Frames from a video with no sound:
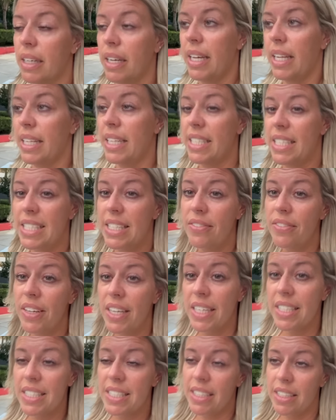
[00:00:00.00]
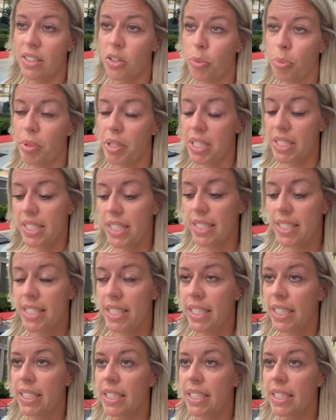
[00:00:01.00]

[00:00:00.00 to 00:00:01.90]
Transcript: and the CVS didn't open until 6,